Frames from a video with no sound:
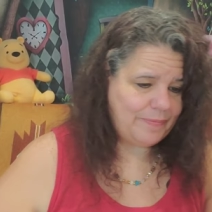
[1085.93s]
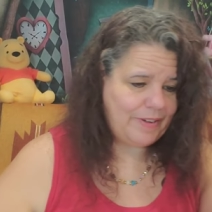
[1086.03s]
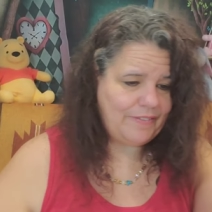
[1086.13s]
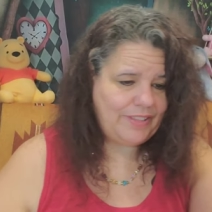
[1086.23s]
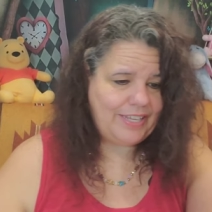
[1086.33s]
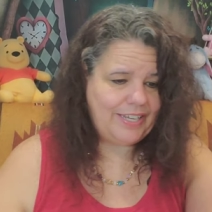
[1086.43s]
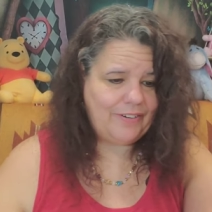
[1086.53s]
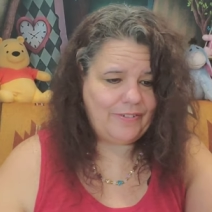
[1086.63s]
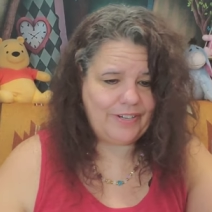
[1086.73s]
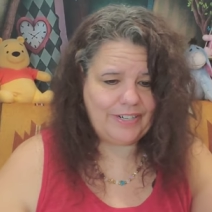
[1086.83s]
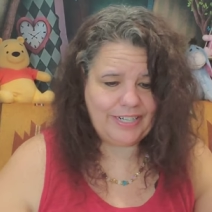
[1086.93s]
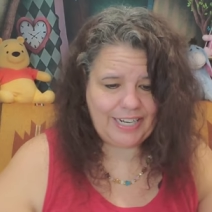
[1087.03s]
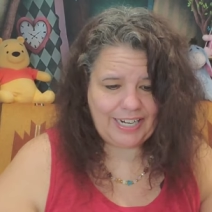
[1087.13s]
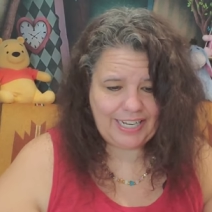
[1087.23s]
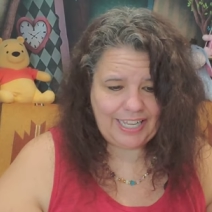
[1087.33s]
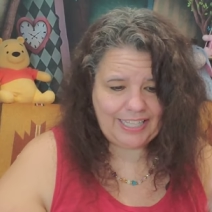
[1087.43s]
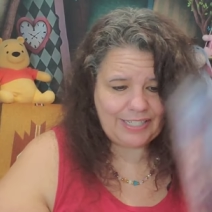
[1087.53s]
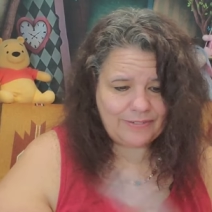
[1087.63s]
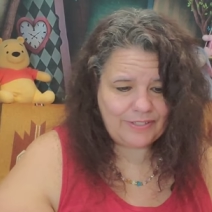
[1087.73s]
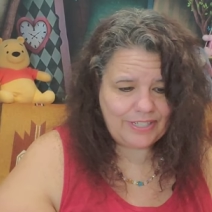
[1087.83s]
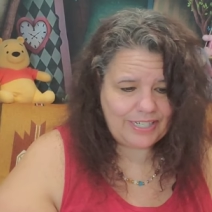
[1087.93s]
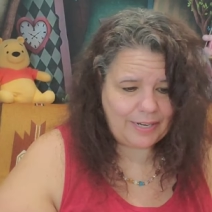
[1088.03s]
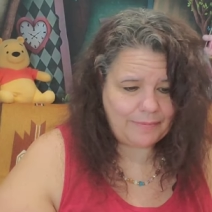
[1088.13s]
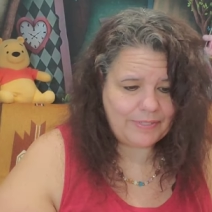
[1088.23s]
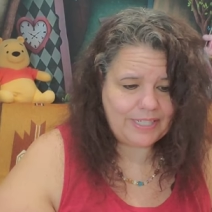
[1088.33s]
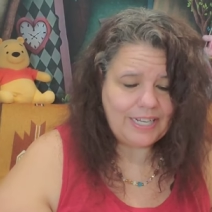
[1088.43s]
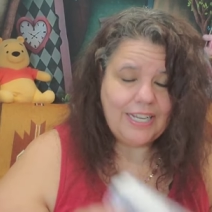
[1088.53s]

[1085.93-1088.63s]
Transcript: everything in order. And again, these were the gems.